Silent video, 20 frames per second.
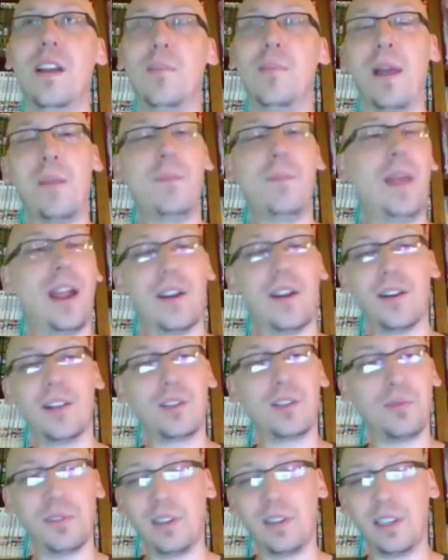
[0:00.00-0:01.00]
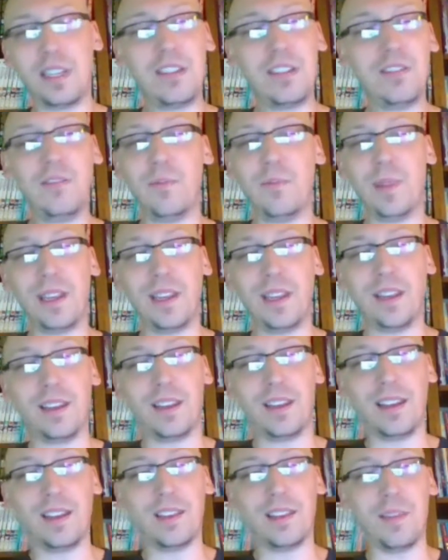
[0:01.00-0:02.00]
my parents would leave
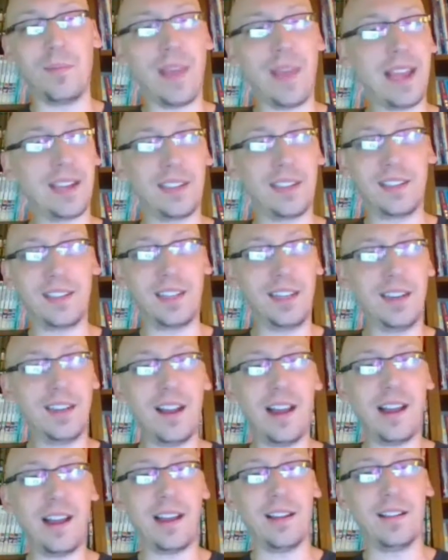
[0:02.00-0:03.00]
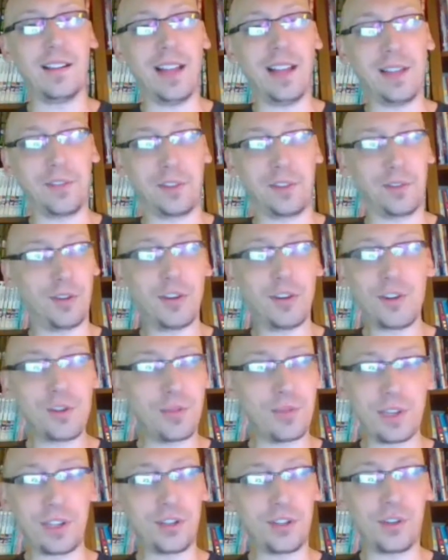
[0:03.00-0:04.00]
me in the magazine aisle at the
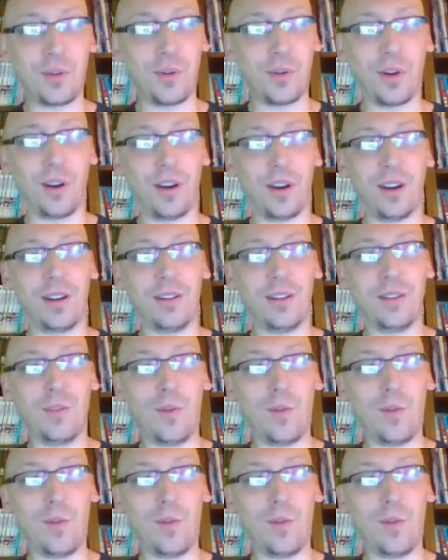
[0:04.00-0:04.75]
grocery store